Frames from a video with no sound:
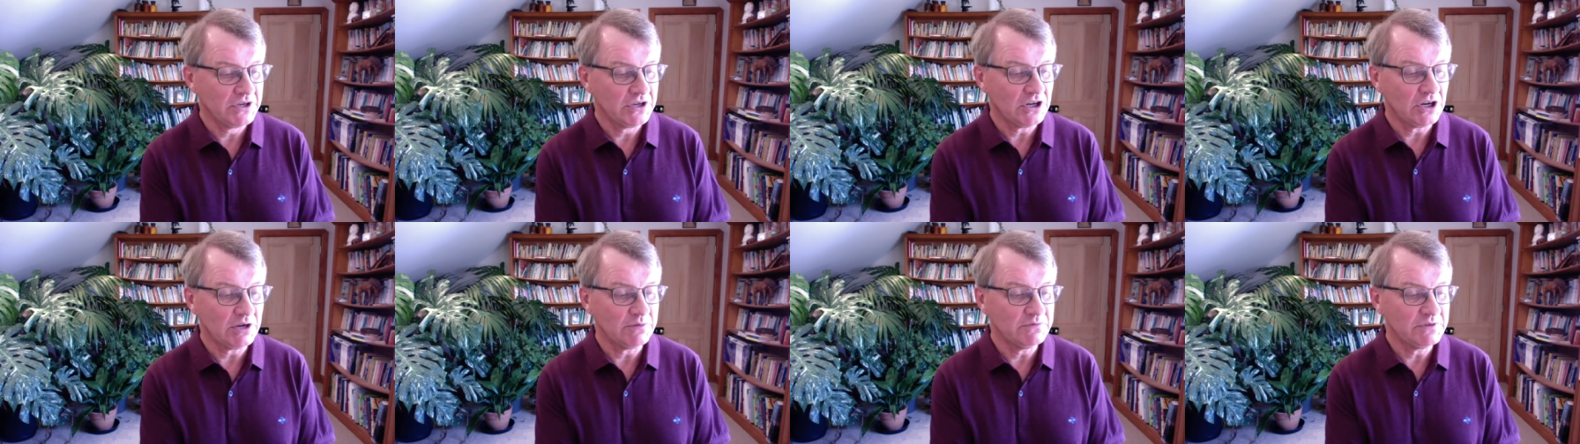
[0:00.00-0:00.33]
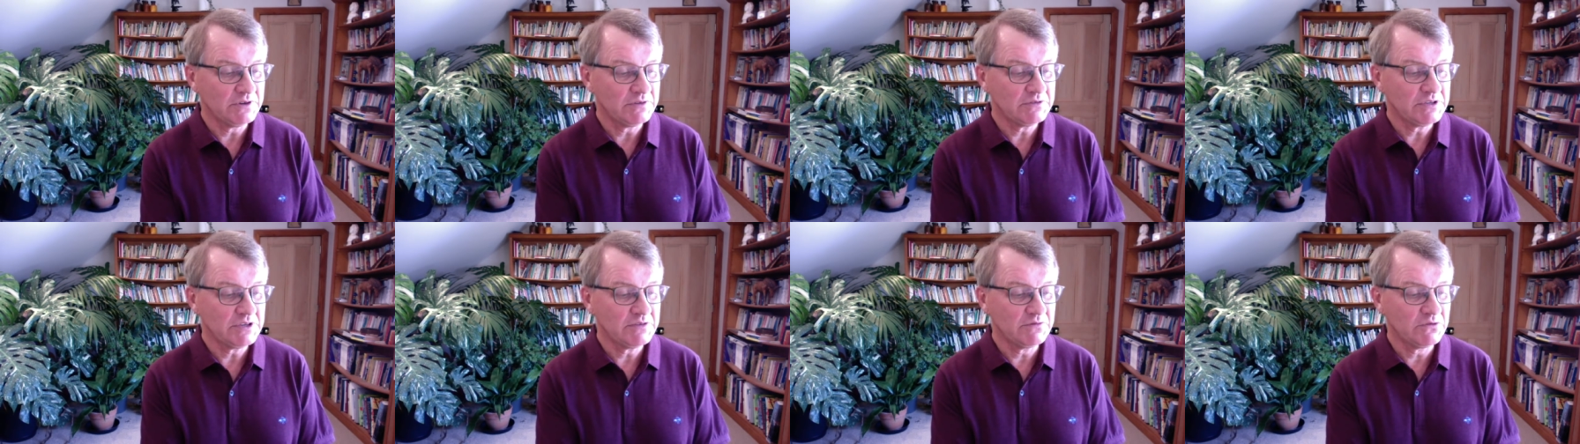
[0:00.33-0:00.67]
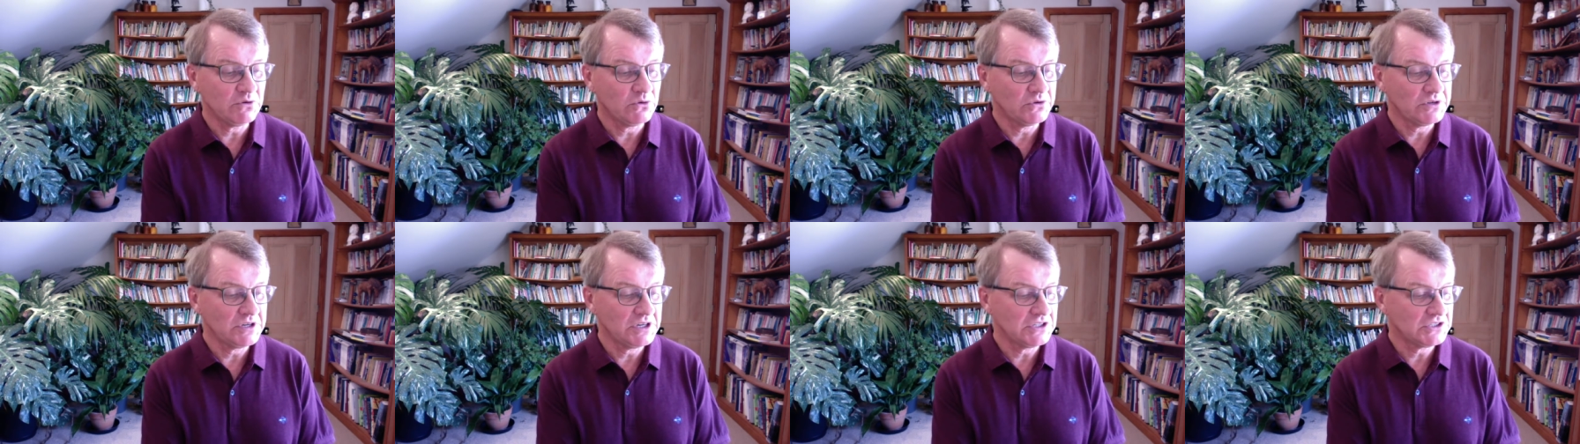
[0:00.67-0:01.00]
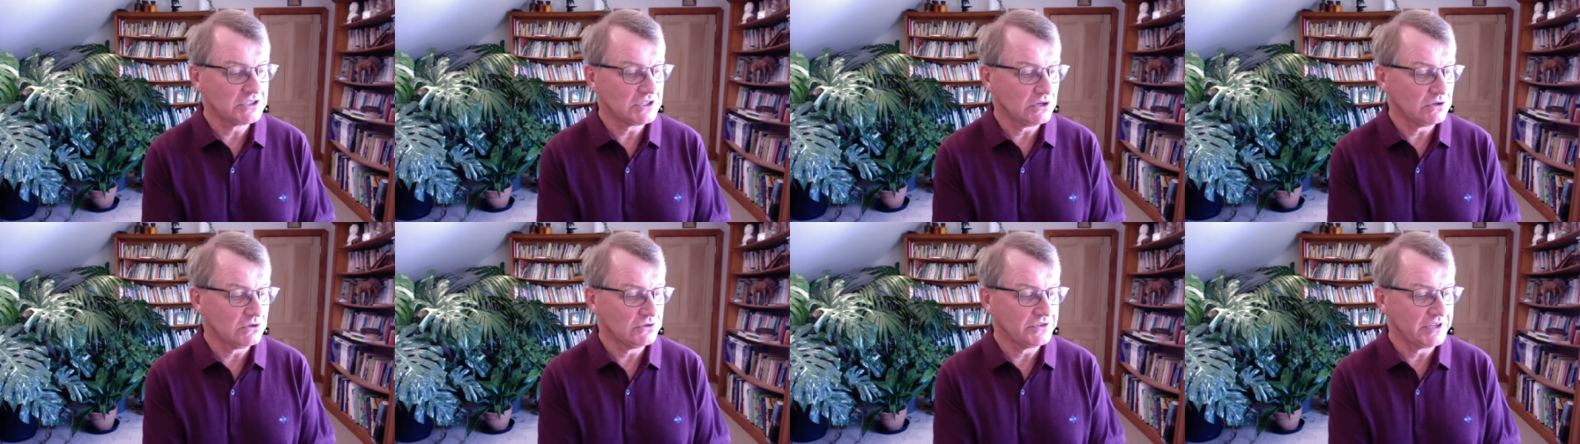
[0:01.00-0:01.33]
I'm 54 years
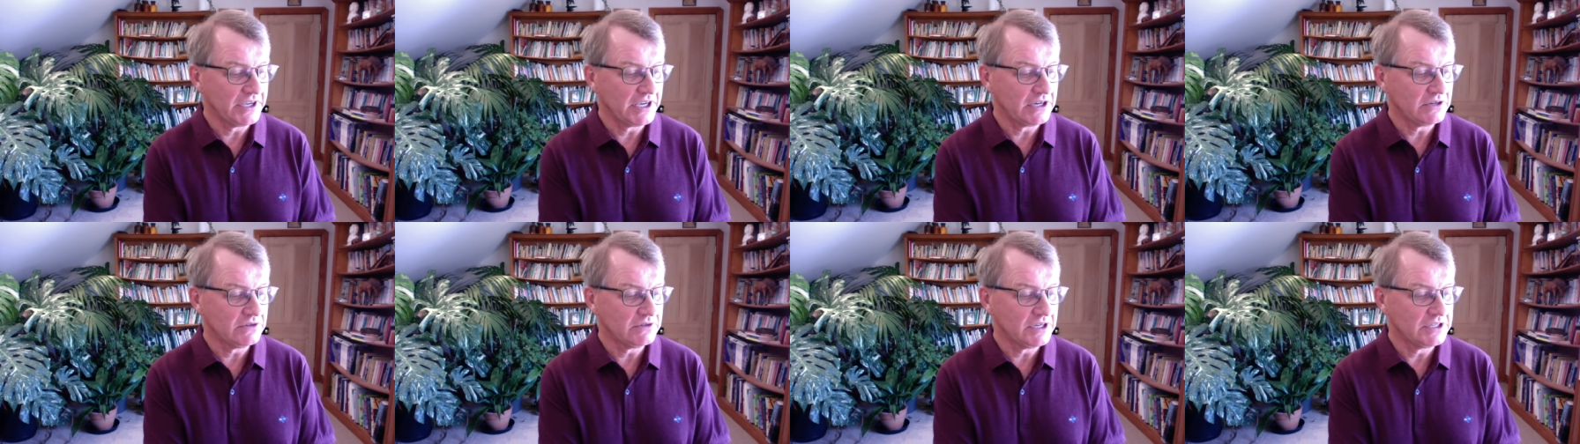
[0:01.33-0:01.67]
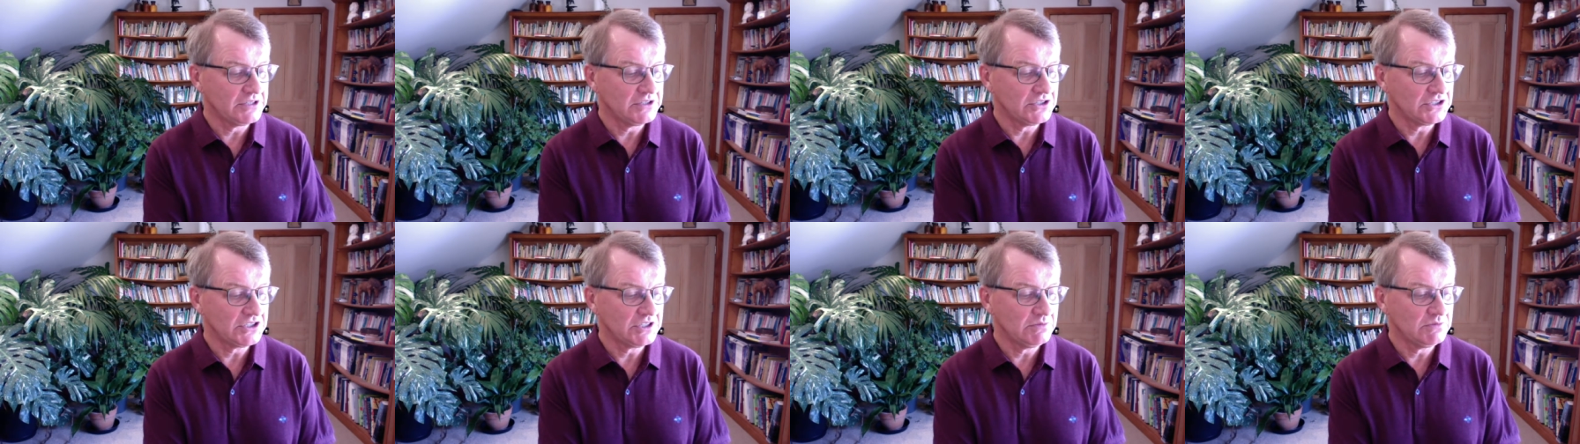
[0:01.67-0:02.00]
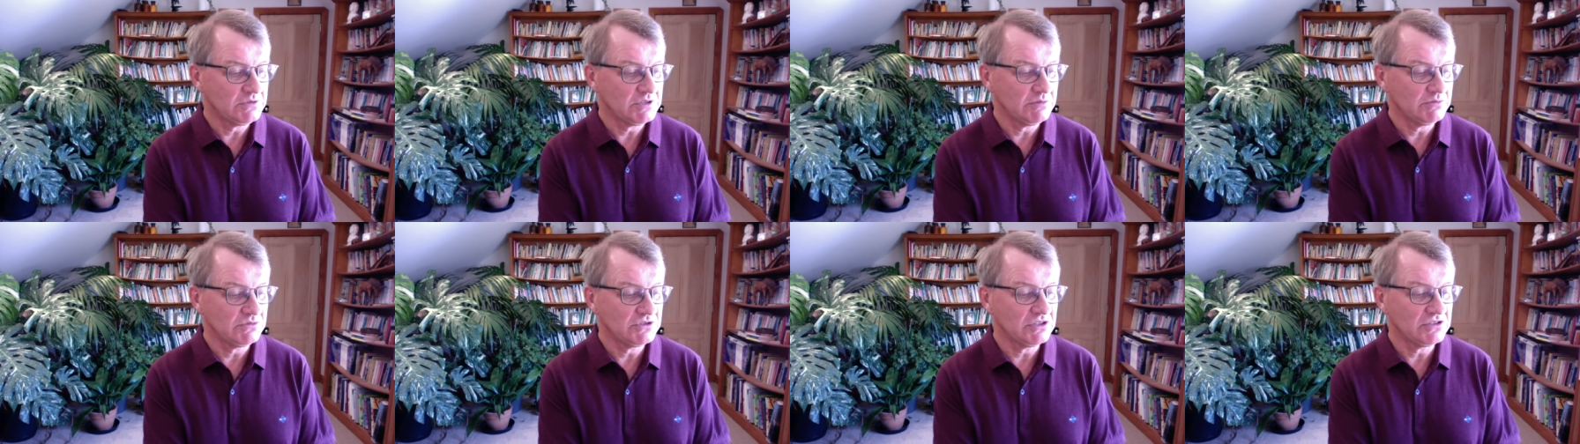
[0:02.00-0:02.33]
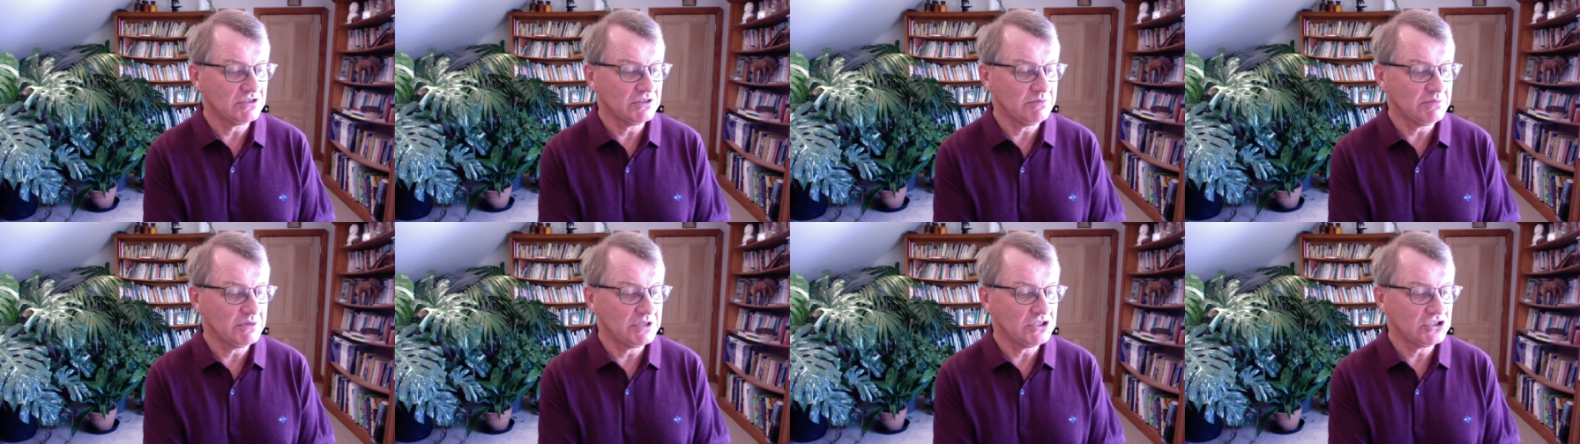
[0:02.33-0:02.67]
old now and the symptoms are
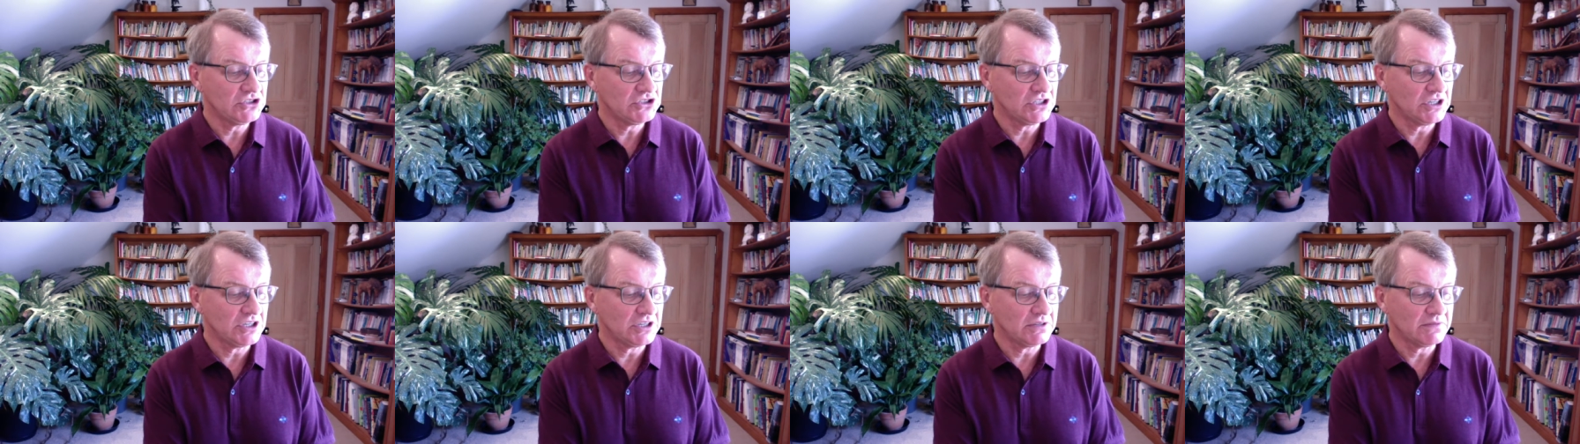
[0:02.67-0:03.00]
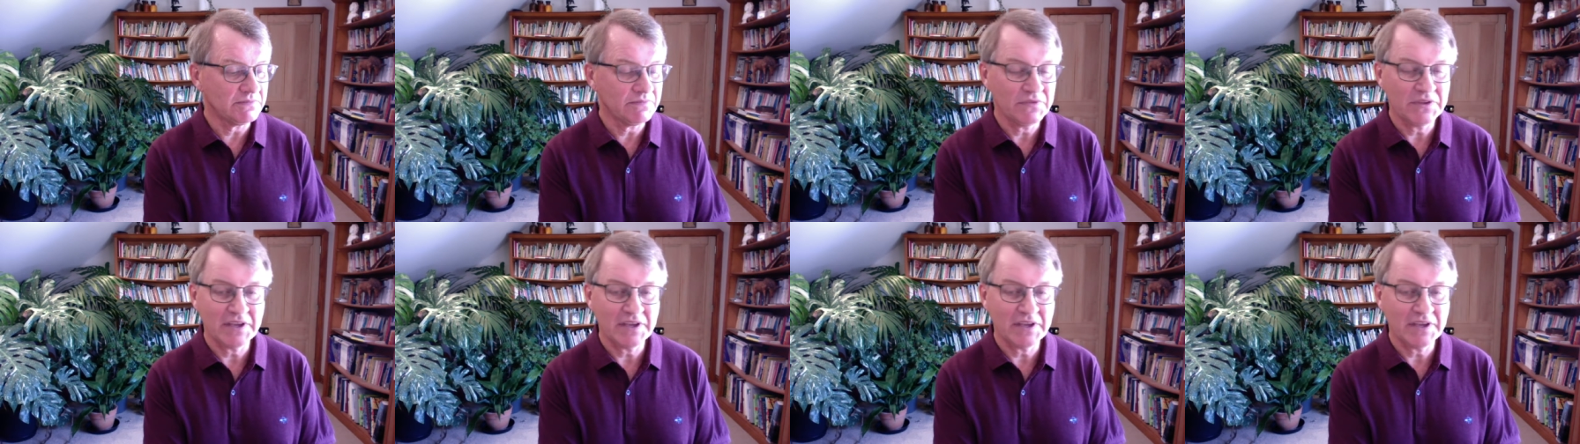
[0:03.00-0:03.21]
diminishing.